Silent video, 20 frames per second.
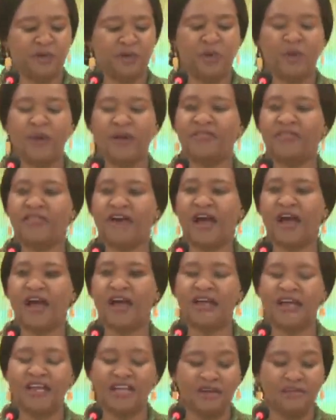whether
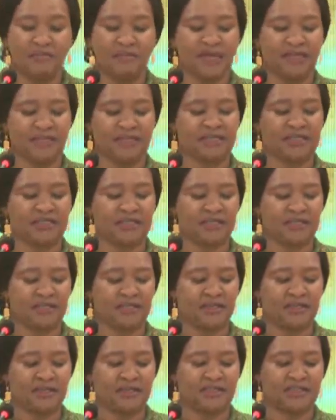an inmate,
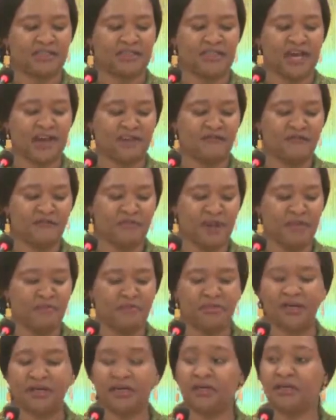staff
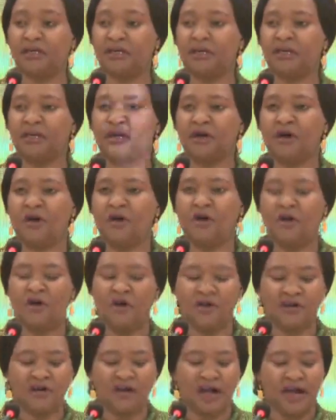member,
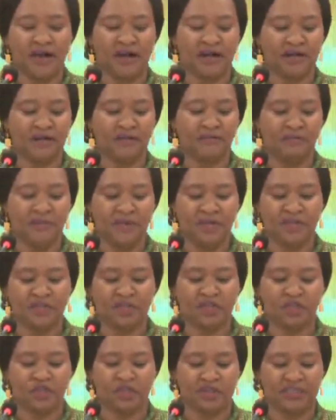or an
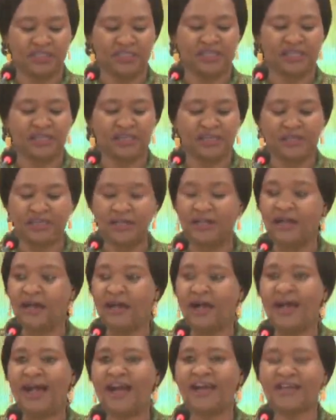administrator,
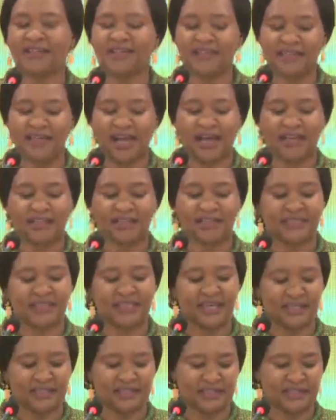has
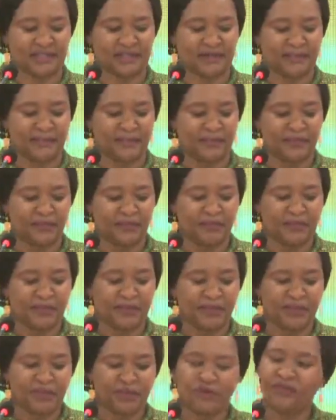access
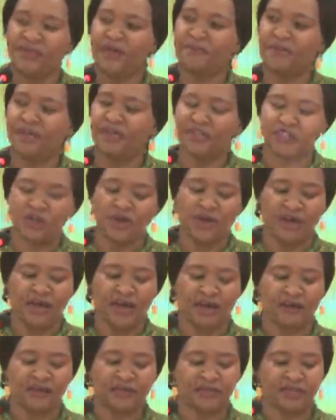to the mental
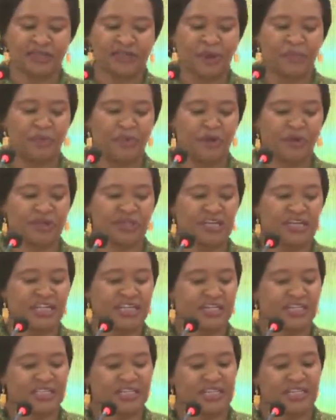health support
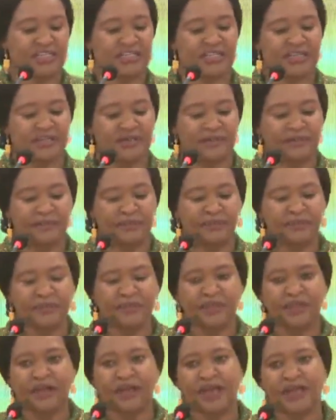needed
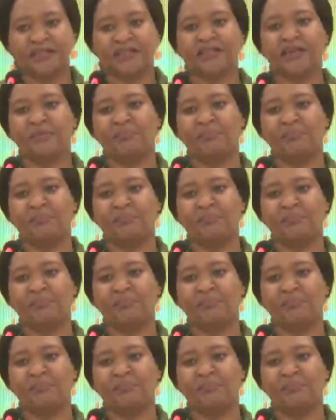as a